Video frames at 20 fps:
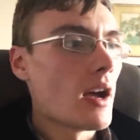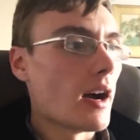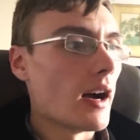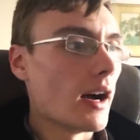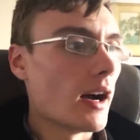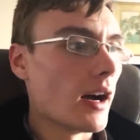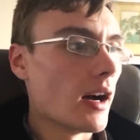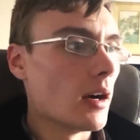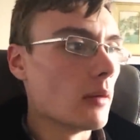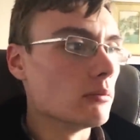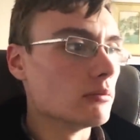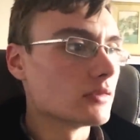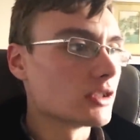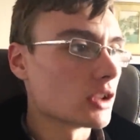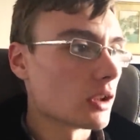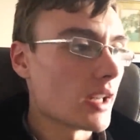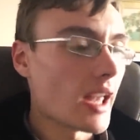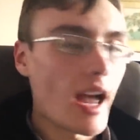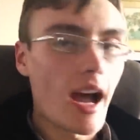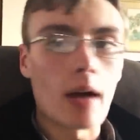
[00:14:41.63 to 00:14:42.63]
Um,
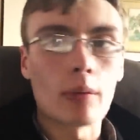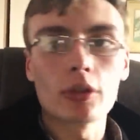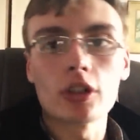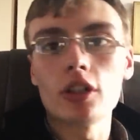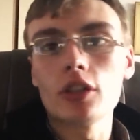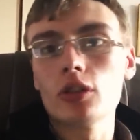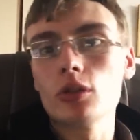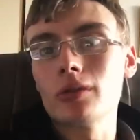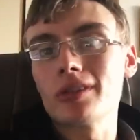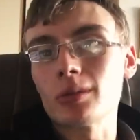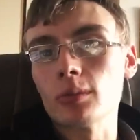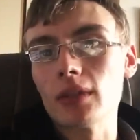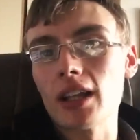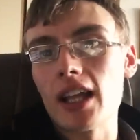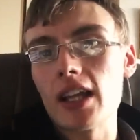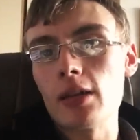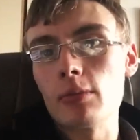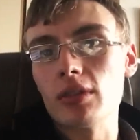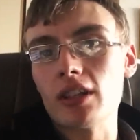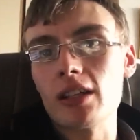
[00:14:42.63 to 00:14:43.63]
so yeah, I'm going to do some
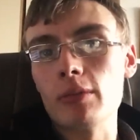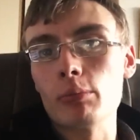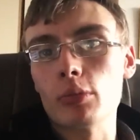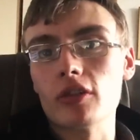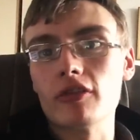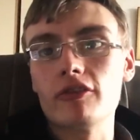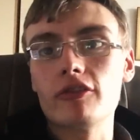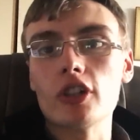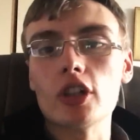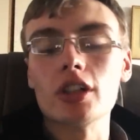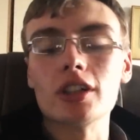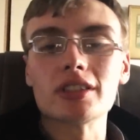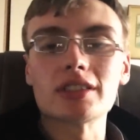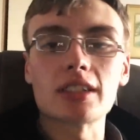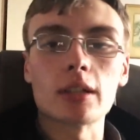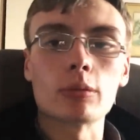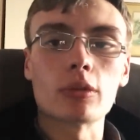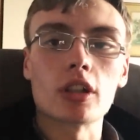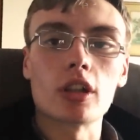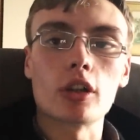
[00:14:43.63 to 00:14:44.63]
labelling, but first
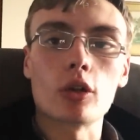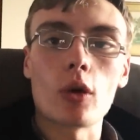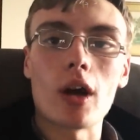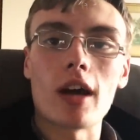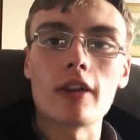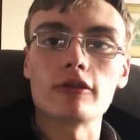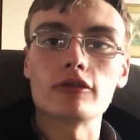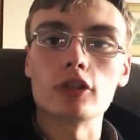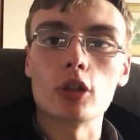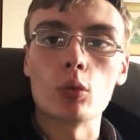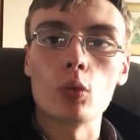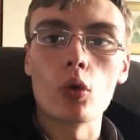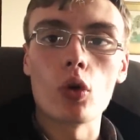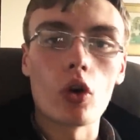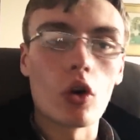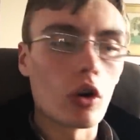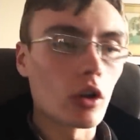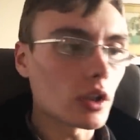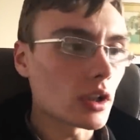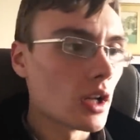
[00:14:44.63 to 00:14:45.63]
I'm going to go out for a
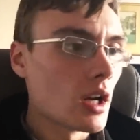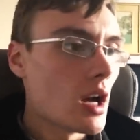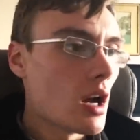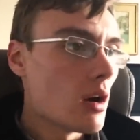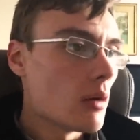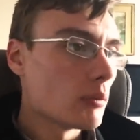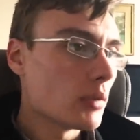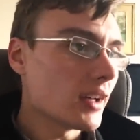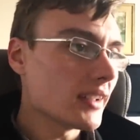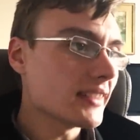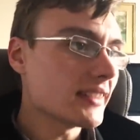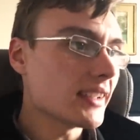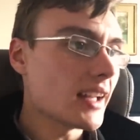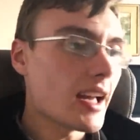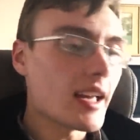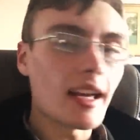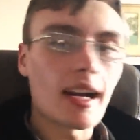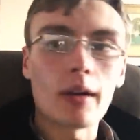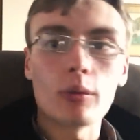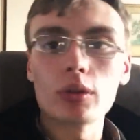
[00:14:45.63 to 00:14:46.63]
walk. But as I
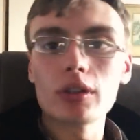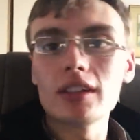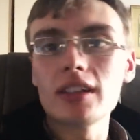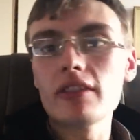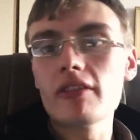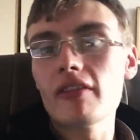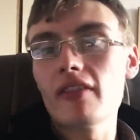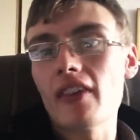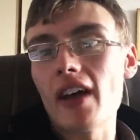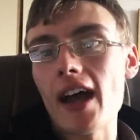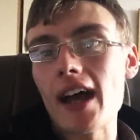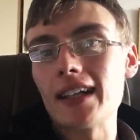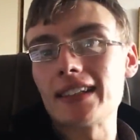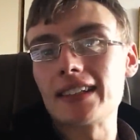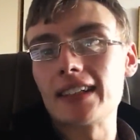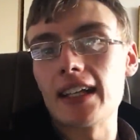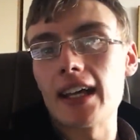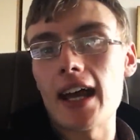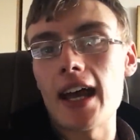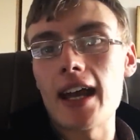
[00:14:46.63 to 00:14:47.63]
say, I will leave it there
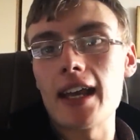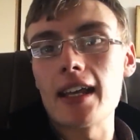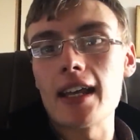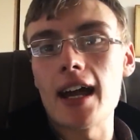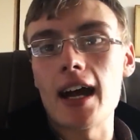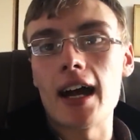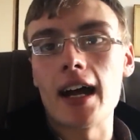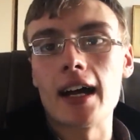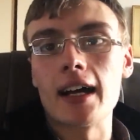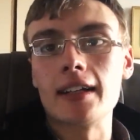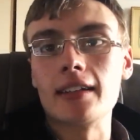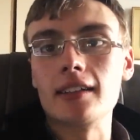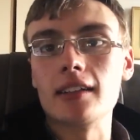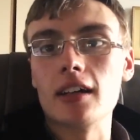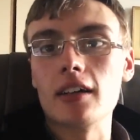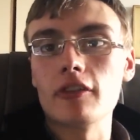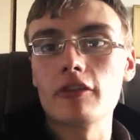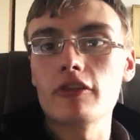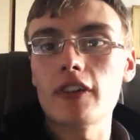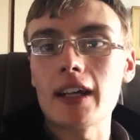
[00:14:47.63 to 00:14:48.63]
today, and
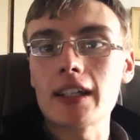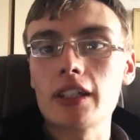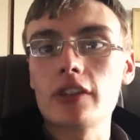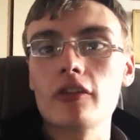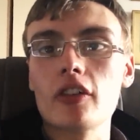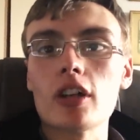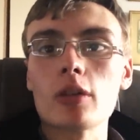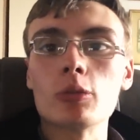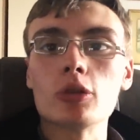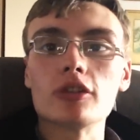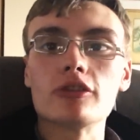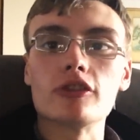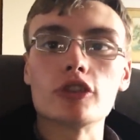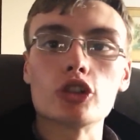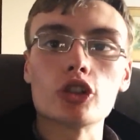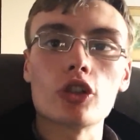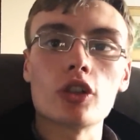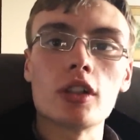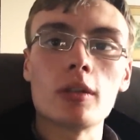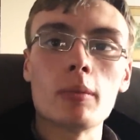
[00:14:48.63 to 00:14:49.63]
uh, thank you very much for
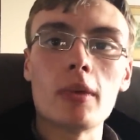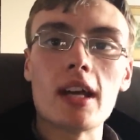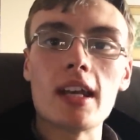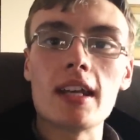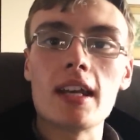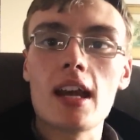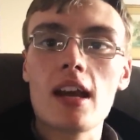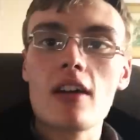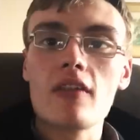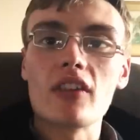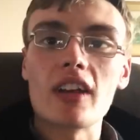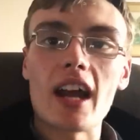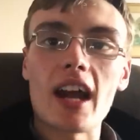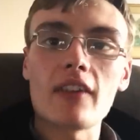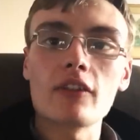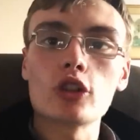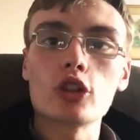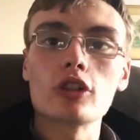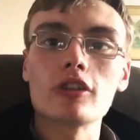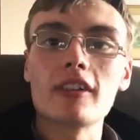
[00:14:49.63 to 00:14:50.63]
joining me. If you
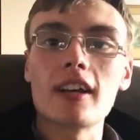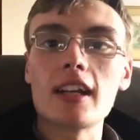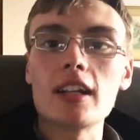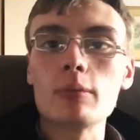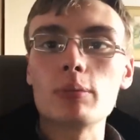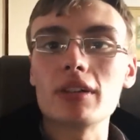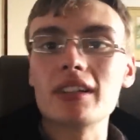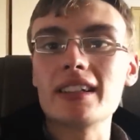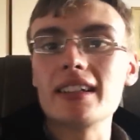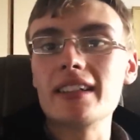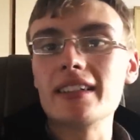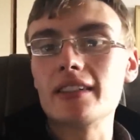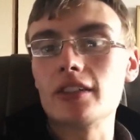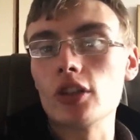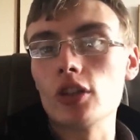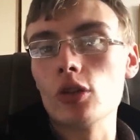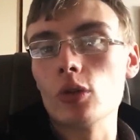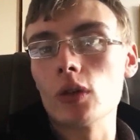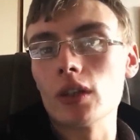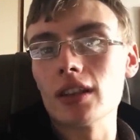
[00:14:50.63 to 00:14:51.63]
haven't already, please
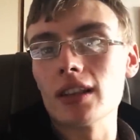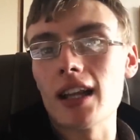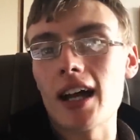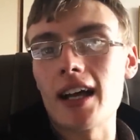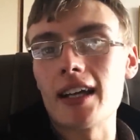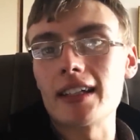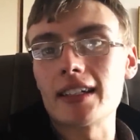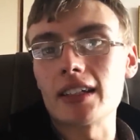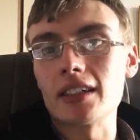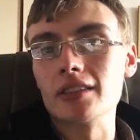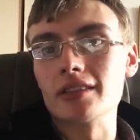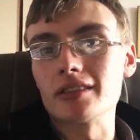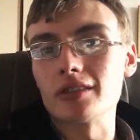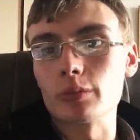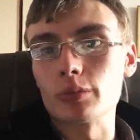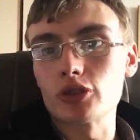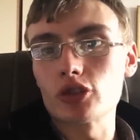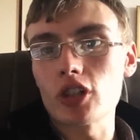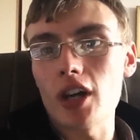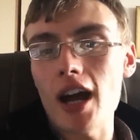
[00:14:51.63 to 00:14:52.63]
do like and
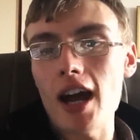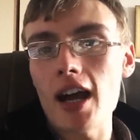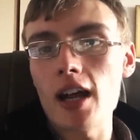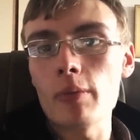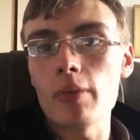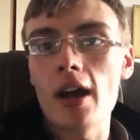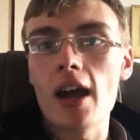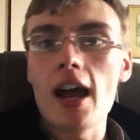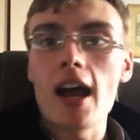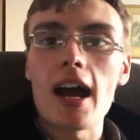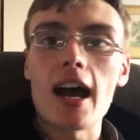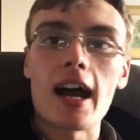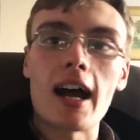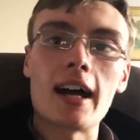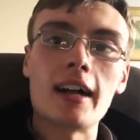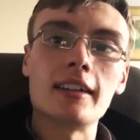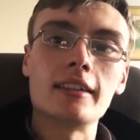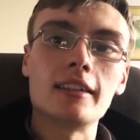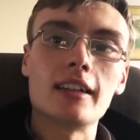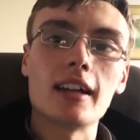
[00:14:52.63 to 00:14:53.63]
subscribe,
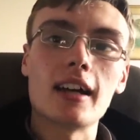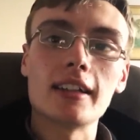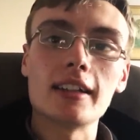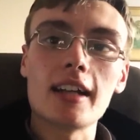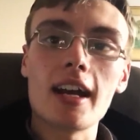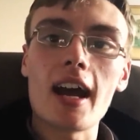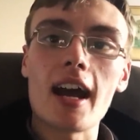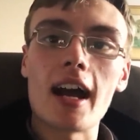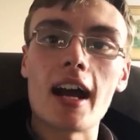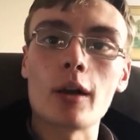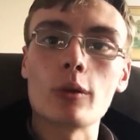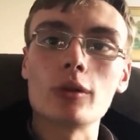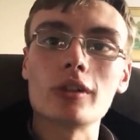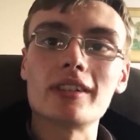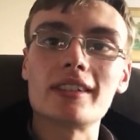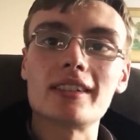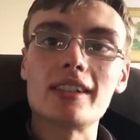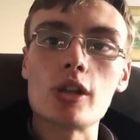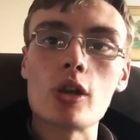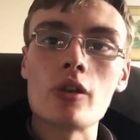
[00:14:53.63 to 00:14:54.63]
and uh, yeah, I will
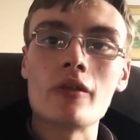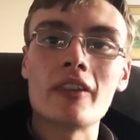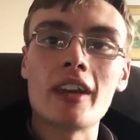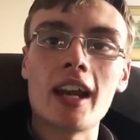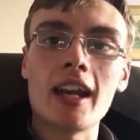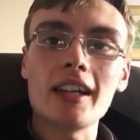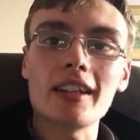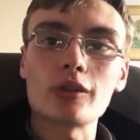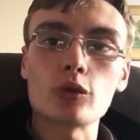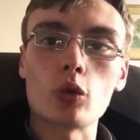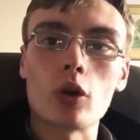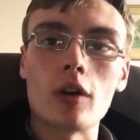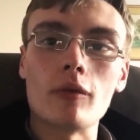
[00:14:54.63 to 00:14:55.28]
see you in the next